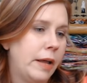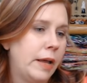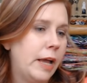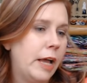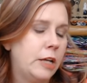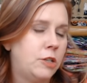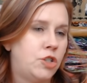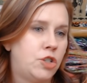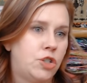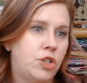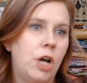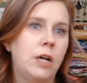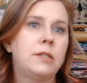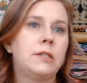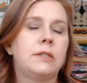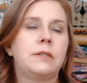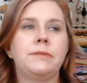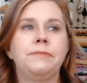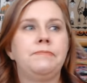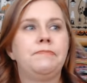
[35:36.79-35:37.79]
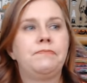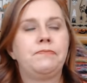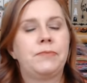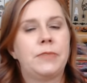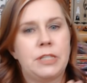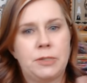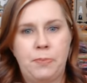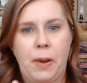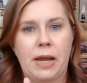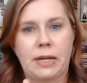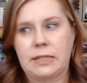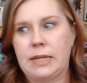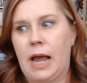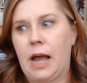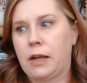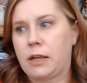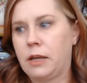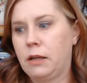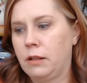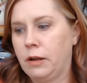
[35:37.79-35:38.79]
It's just
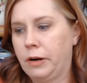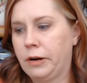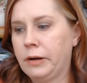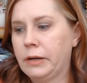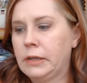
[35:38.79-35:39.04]
spectacular.